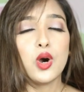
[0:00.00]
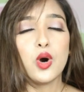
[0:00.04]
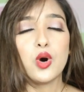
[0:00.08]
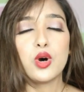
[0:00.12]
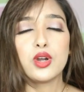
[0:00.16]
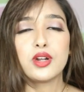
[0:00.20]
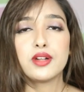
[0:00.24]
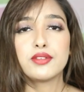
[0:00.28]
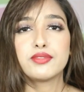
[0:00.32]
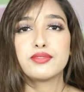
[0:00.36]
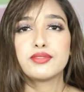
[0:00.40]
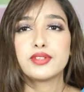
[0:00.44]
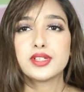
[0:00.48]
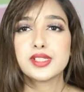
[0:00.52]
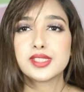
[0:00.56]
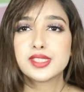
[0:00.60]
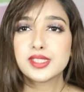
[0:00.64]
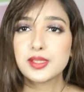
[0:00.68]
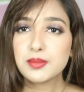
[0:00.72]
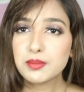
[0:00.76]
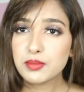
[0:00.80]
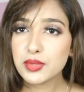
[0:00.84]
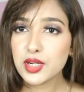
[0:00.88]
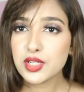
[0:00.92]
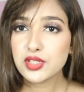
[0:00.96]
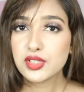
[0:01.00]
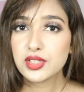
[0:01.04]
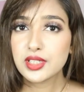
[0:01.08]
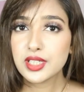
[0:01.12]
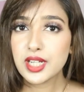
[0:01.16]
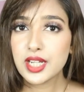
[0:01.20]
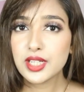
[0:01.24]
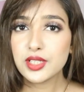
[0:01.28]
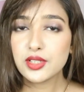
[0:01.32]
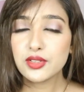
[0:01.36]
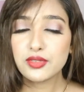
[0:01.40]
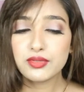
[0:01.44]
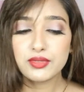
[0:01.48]
or a first impression
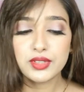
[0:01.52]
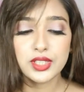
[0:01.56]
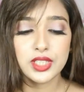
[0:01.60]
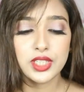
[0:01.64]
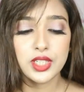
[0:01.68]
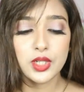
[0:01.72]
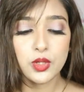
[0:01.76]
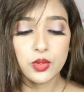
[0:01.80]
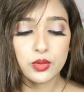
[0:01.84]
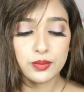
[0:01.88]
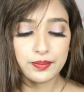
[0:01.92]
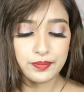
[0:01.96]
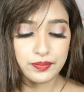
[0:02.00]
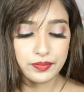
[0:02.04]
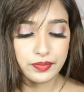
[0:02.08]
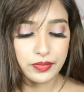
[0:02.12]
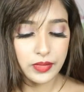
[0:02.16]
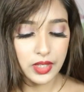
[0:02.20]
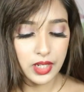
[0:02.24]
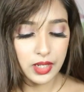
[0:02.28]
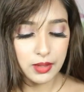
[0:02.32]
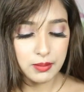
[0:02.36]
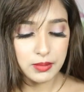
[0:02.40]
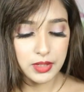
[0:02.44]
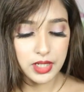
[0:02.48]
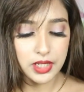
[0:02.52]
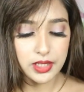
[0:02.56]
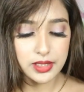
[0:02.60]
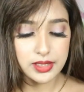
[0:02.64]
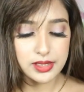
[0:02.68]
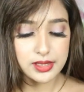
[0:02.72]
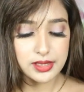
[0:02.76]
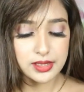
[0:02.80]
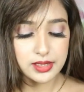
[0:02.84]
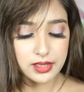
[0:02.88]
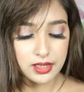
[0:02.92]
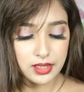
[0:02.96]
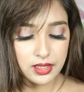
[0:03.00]
kind of video,
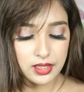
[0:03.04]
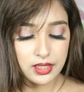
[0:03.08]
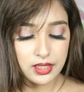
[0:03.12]
because